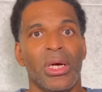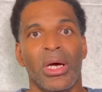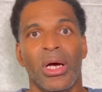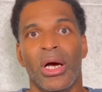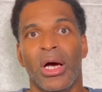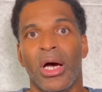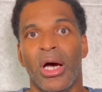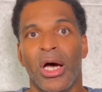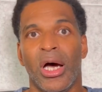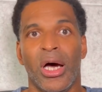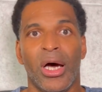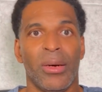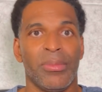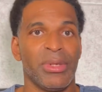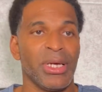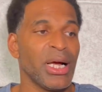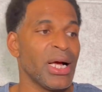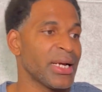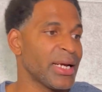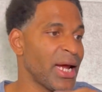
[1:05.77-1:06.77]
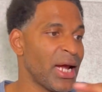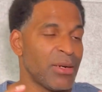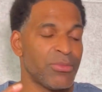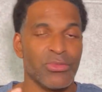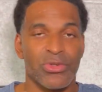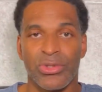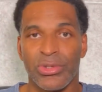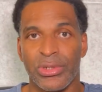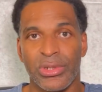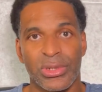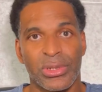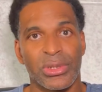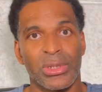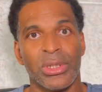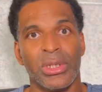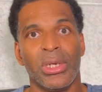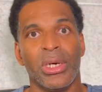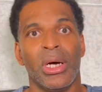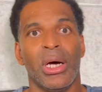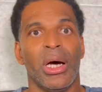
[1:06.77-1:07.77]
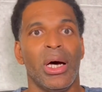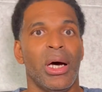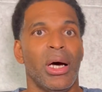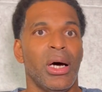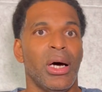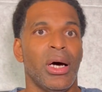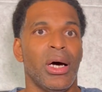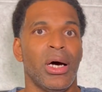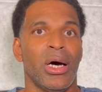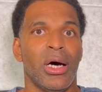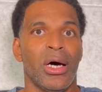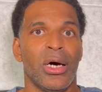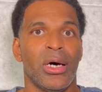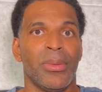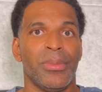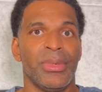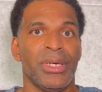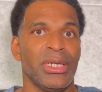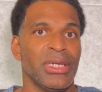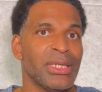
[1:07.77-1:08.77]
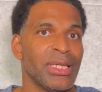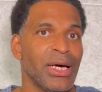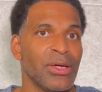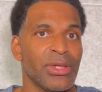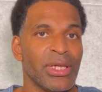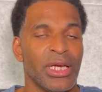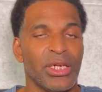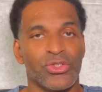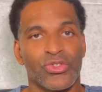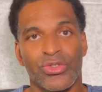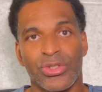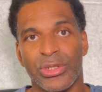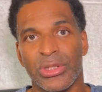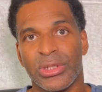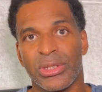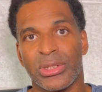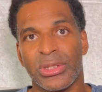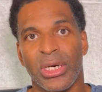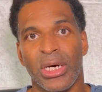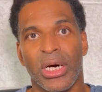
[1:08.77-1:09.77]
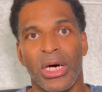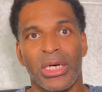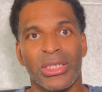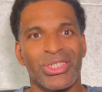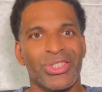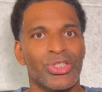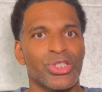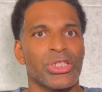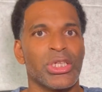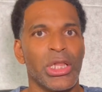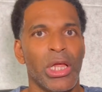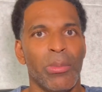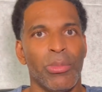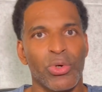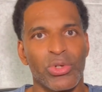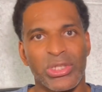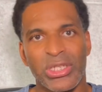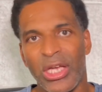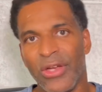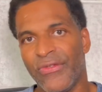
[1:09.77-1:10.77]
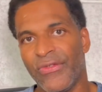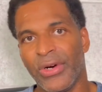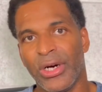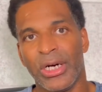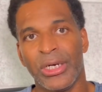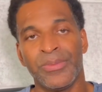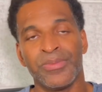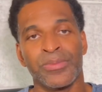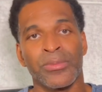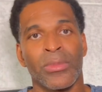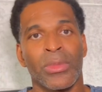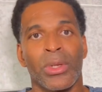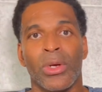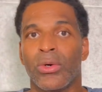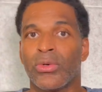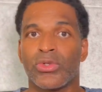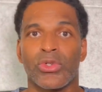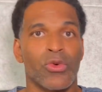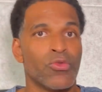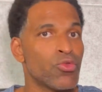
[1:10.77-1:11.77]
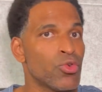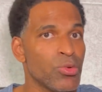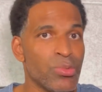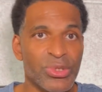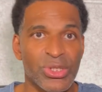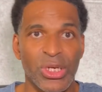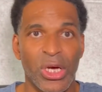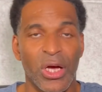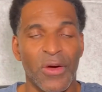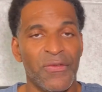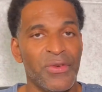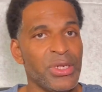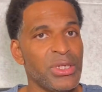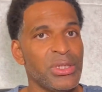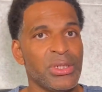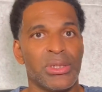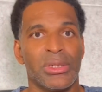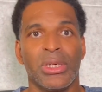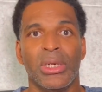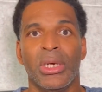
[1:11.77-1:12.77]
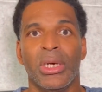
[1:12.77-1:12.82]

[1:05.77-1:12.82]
They got cameras in and out the entrance. It's just a lot more safer. Also, room service.